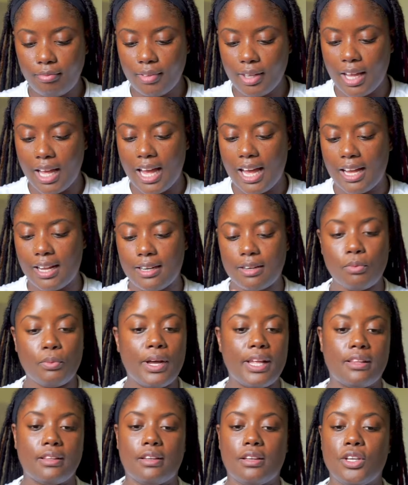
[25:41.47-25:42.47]
And
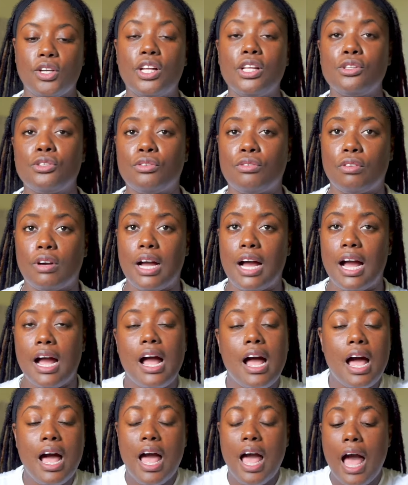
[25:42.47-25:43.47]
well, y'all know,
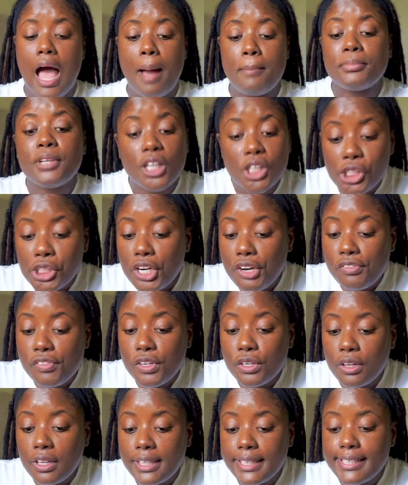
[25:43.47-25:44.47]
I'm not sure if you
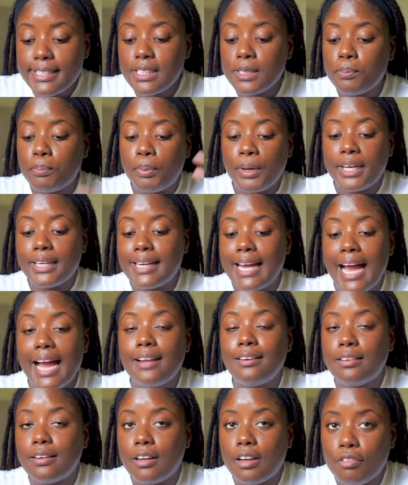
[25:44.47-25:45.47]
know this, but
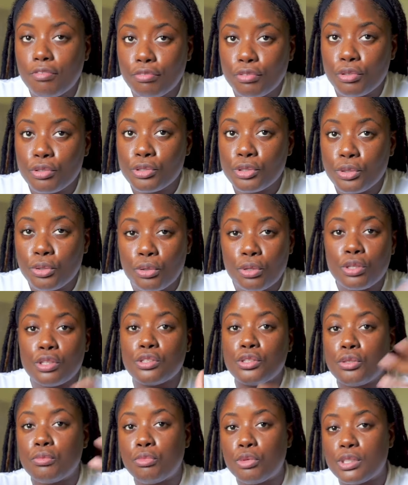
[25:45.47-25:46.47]
I love rose
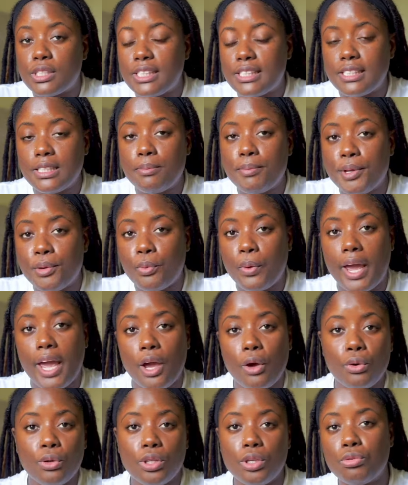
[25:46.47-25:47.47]
gold. You mostly see me
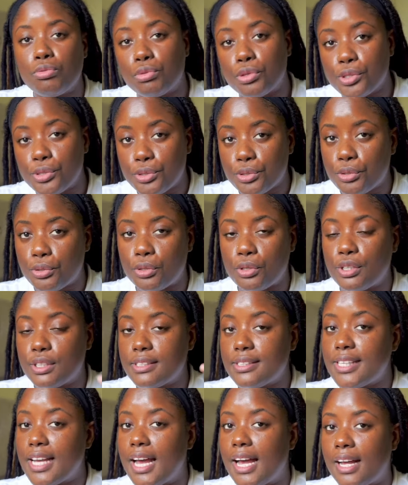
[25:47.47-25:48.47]
wearing only rose
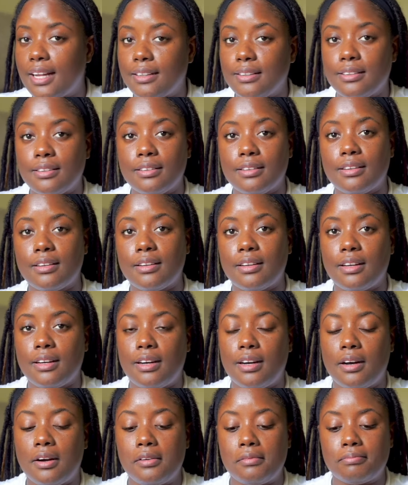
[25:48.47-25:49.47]
gold and
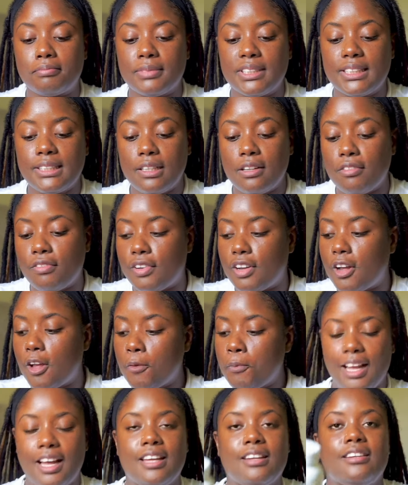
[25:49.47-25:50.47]
silver.
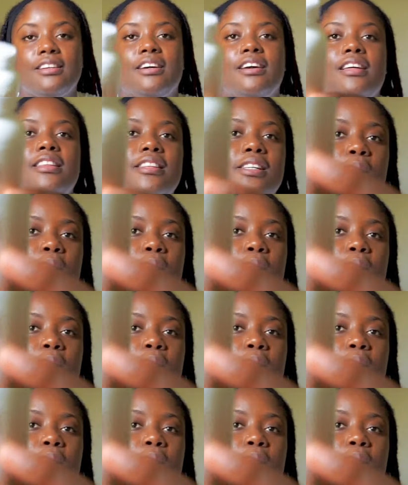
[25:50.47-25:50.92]
And look at this